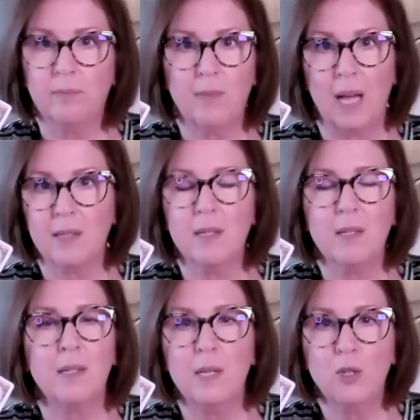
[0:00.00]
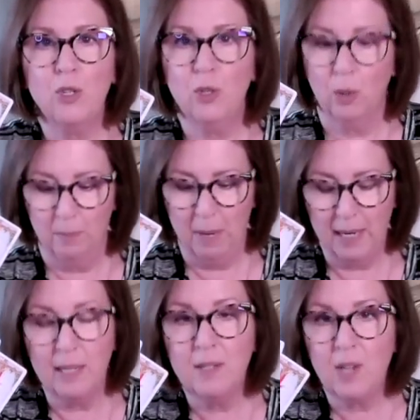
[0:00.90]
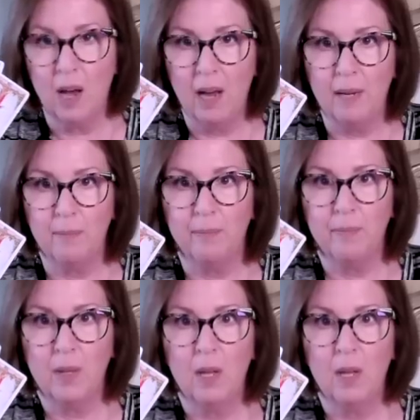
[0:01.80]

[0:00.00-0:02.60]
That's a decision you'll make in time.